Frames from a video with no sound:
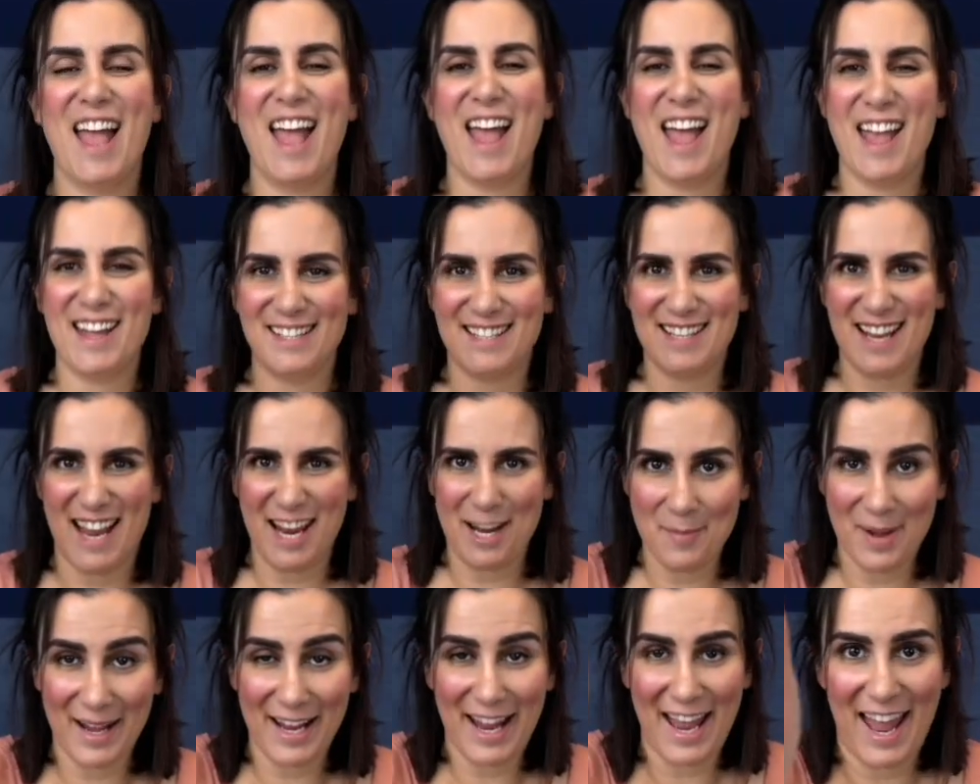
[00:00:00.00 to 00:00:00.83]
and
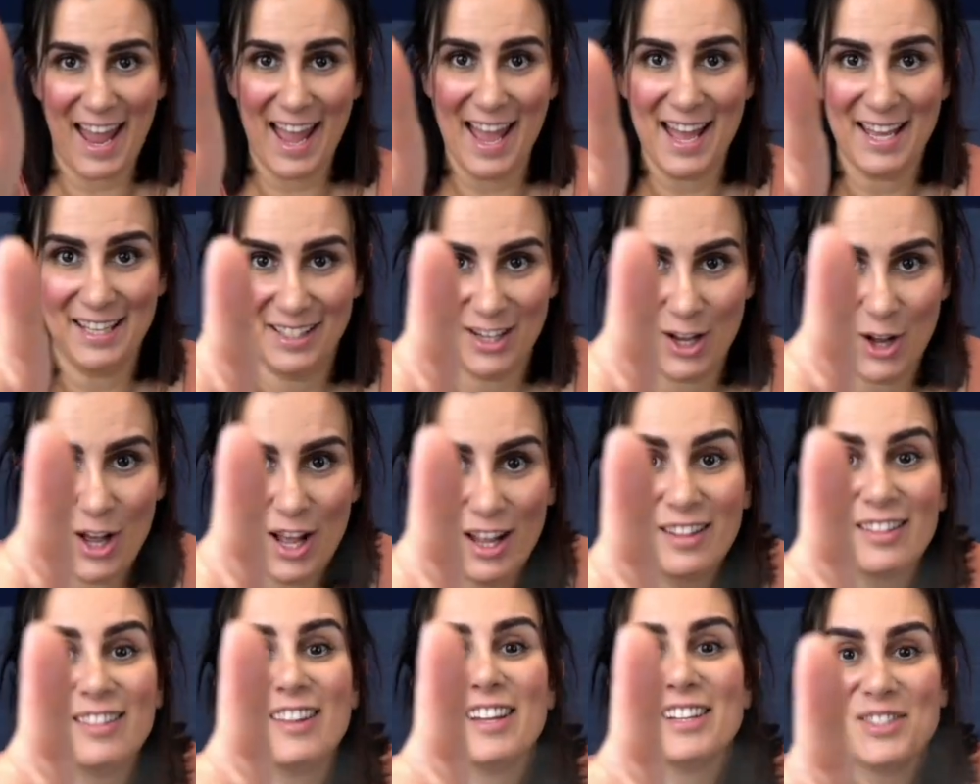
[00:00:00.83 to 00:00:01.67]
take my hand.
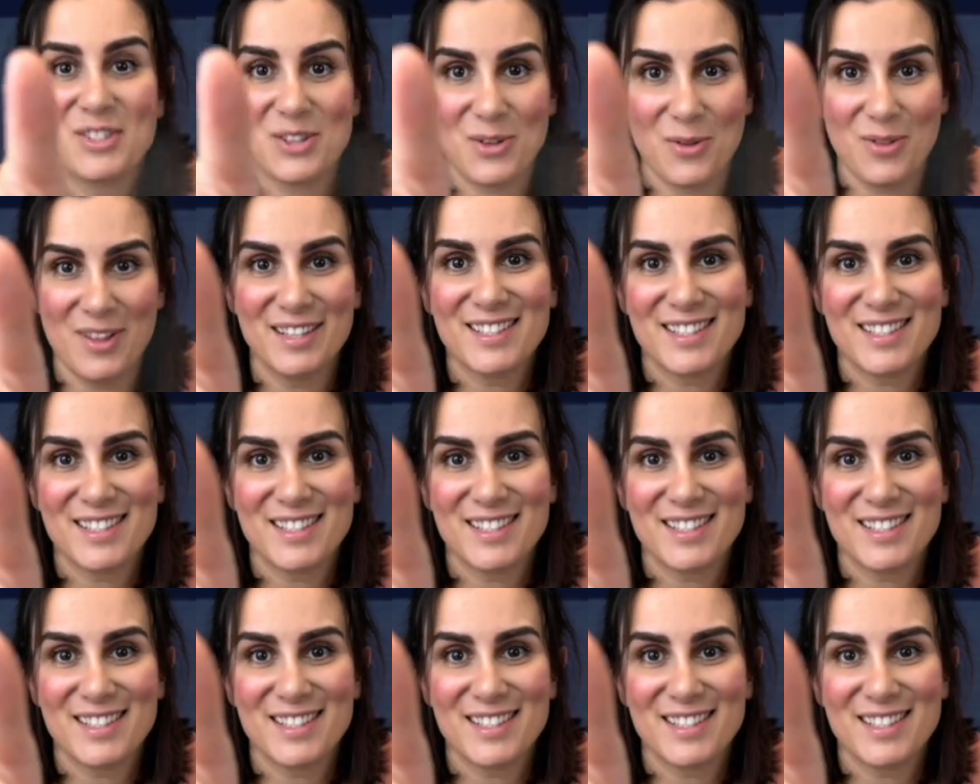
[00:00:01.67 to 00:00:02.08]
Let's do this